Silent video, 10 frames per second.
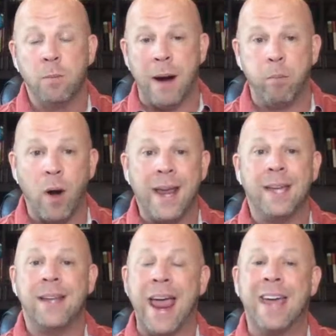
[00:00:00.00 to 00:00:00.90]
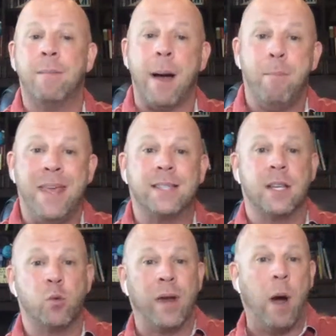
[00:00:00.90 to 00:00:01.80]
my brand and my
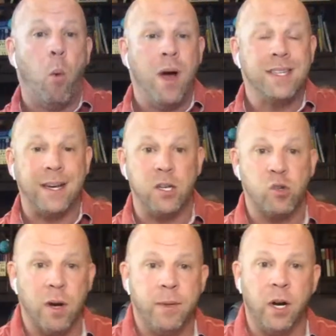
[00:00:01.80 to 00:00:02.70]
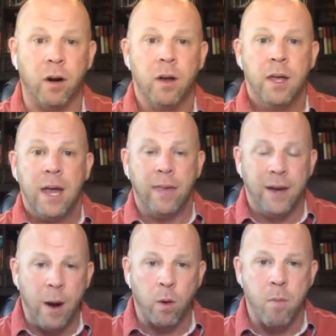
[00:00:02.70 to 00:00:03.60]
business when I was a distributor in the
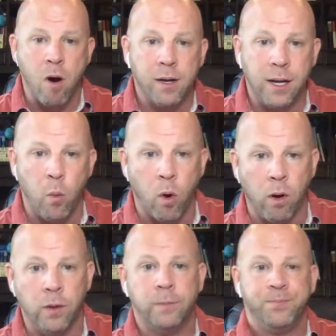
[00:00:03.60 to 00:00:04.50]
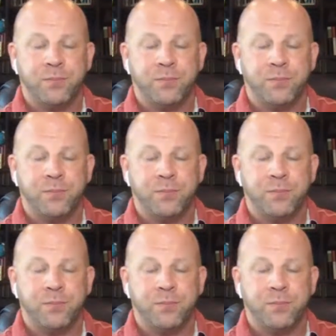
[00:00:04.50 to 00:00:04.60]
network marketing world.